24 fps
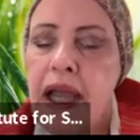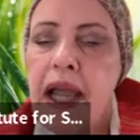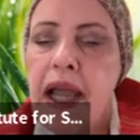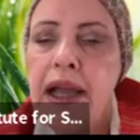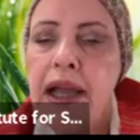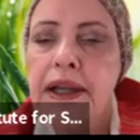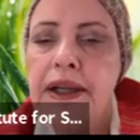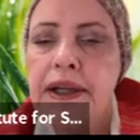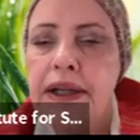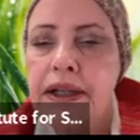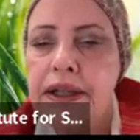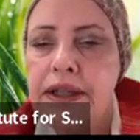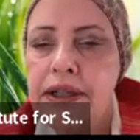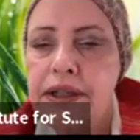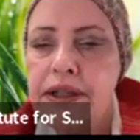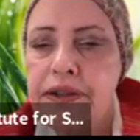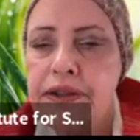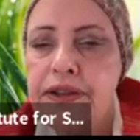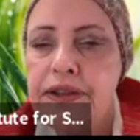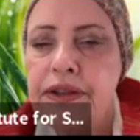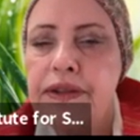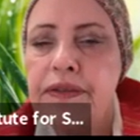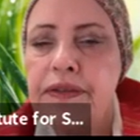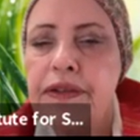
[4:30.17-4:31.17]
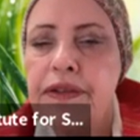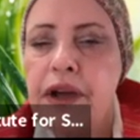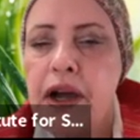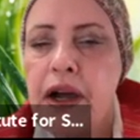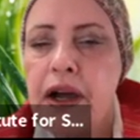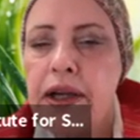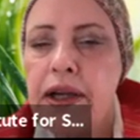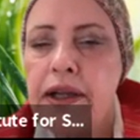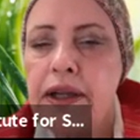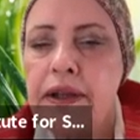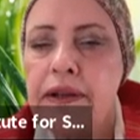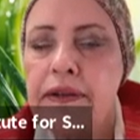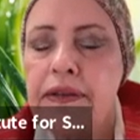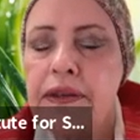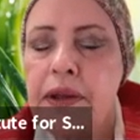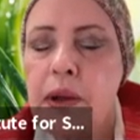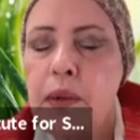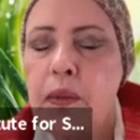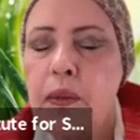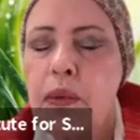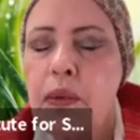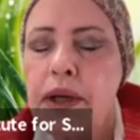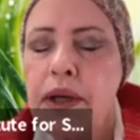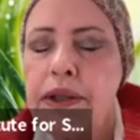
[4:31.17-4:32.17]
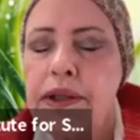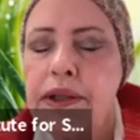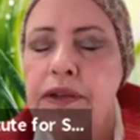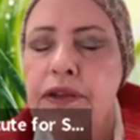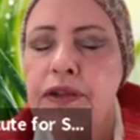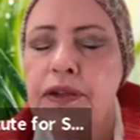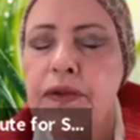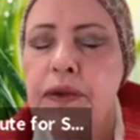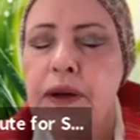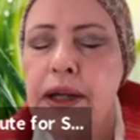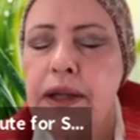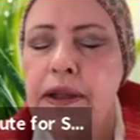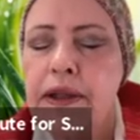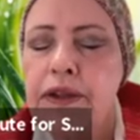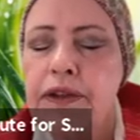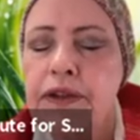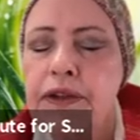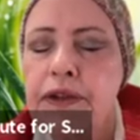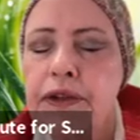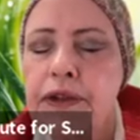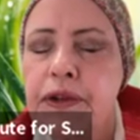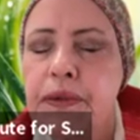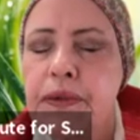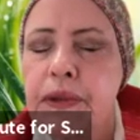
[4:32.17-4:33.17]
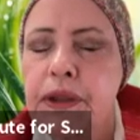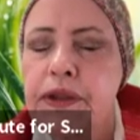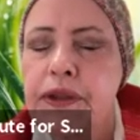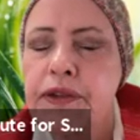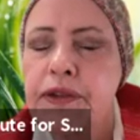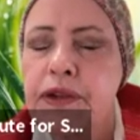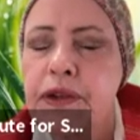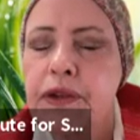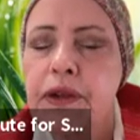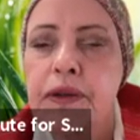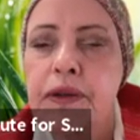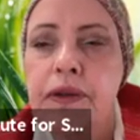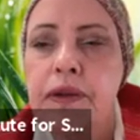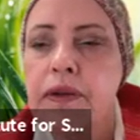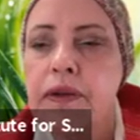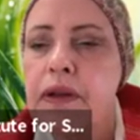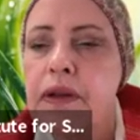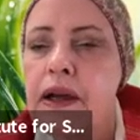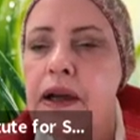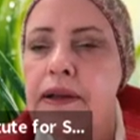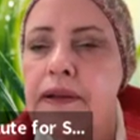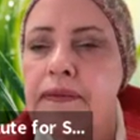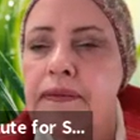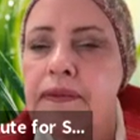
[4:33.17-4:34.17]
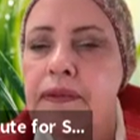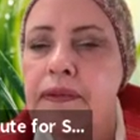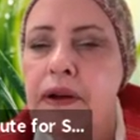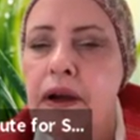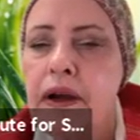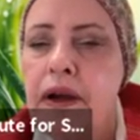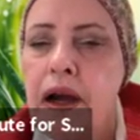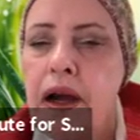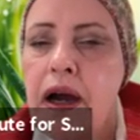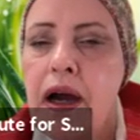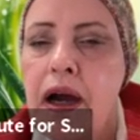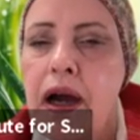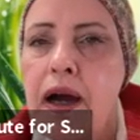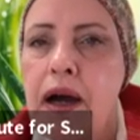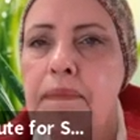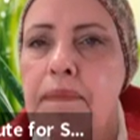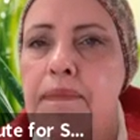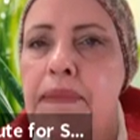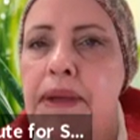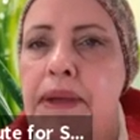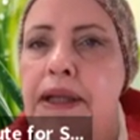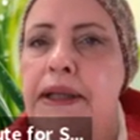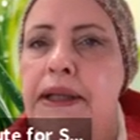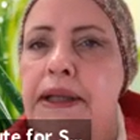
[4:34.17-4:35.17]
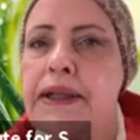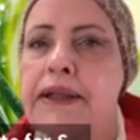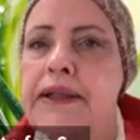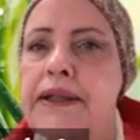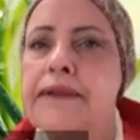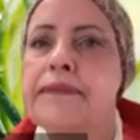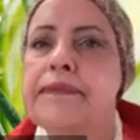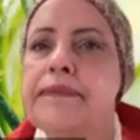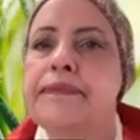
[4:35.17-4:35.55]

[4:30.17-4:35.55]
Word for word: and it is in dying that one is raised to eternal life. Amen.